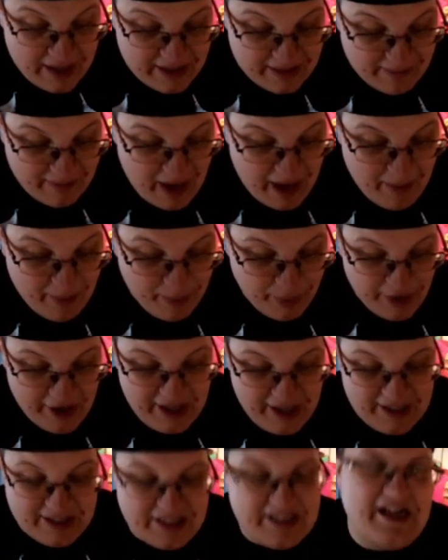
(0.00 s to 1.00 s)
My
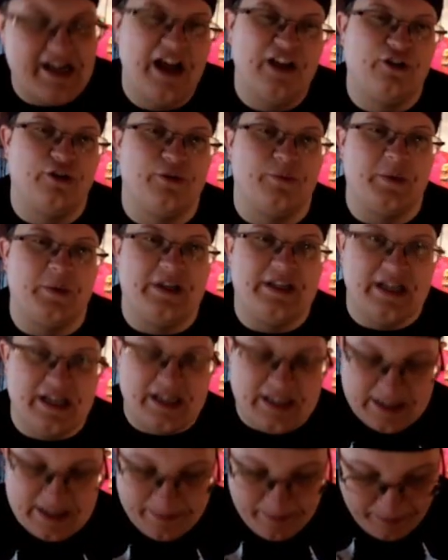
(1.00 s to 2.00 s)
brain is not good with
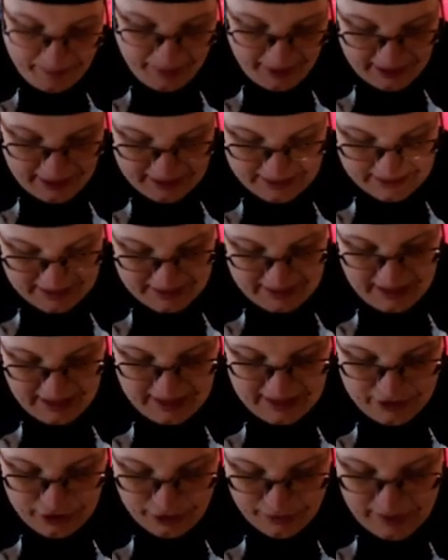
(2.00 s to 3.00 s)
dates. But
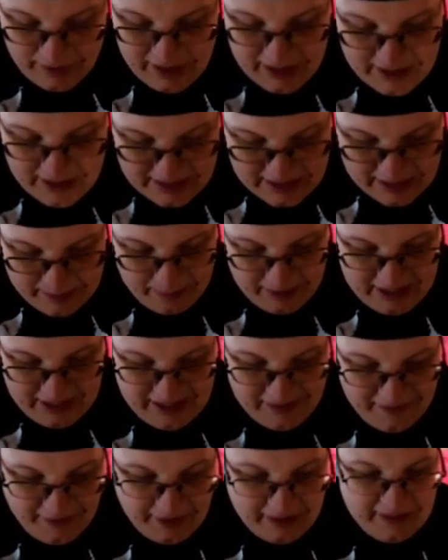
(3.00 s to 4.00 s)
they joined us
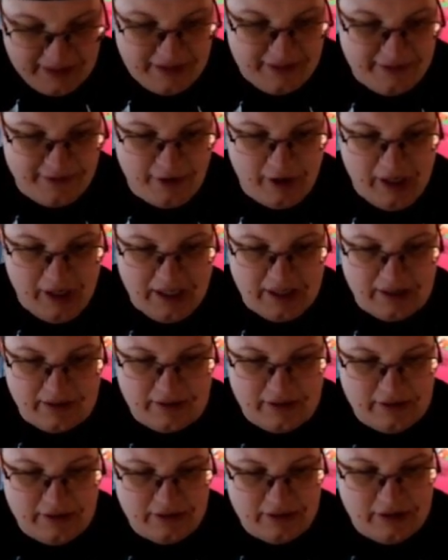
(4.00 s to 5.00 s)
specifically for, like,
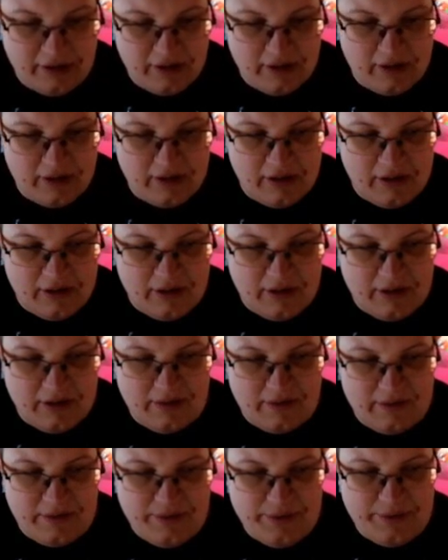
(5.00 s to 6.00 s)

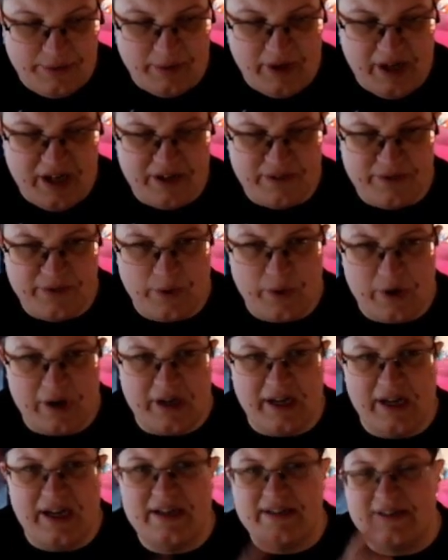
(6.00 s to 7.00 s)
3 to 4
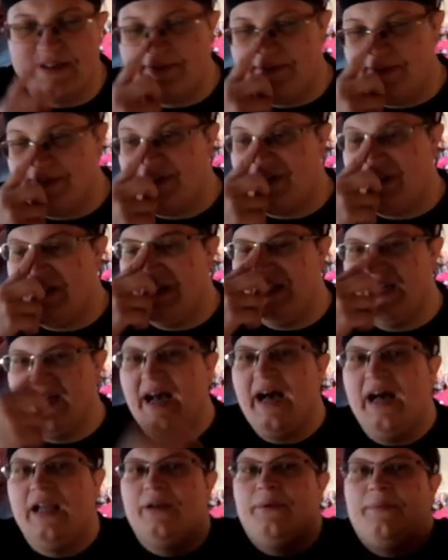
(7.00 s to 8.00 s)
days for the
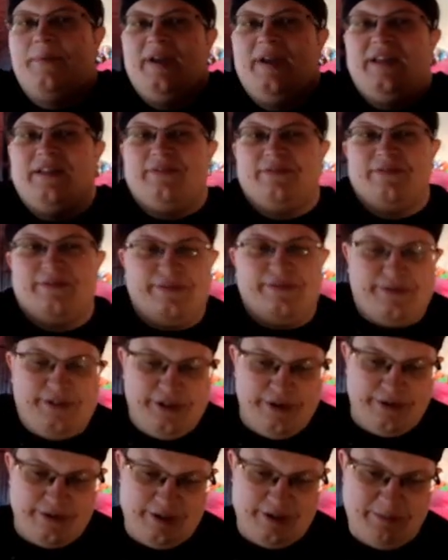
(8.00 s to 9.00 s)
Halloween.
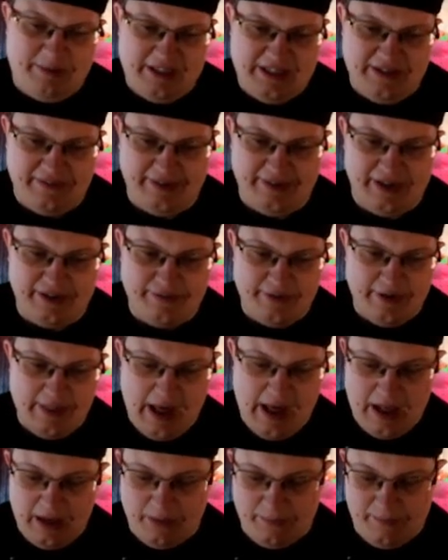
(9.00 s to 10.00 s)
So, specifically for the
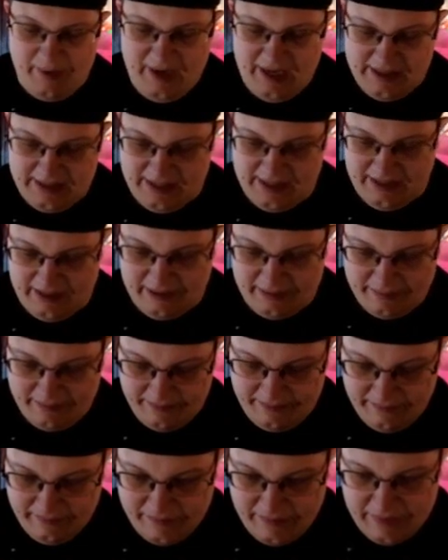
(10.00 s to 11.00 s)
Halloween thing.
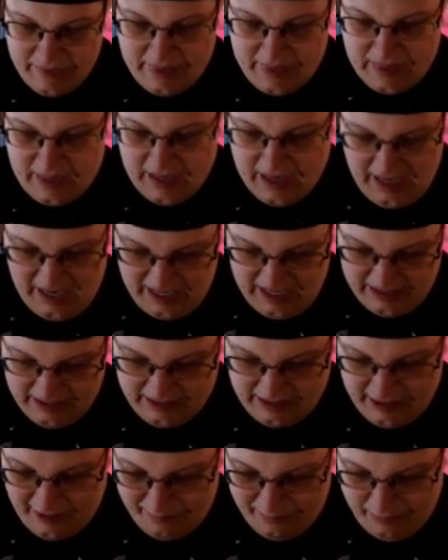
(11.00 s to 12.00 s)
And a
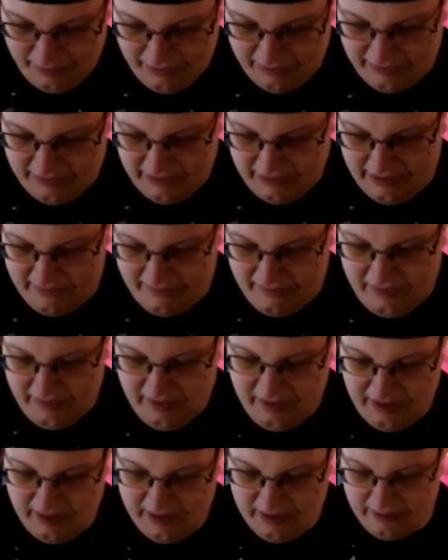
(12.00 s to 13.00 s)
couple of
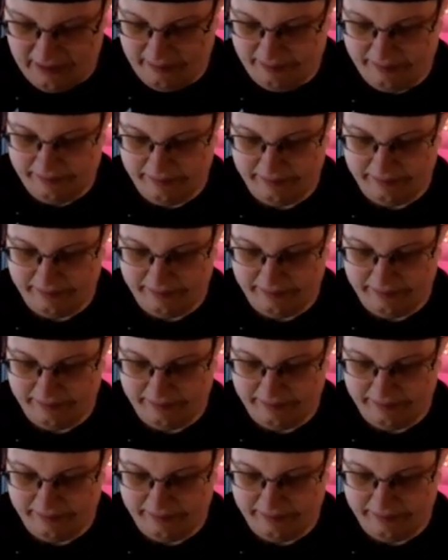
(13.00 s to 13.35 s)
the,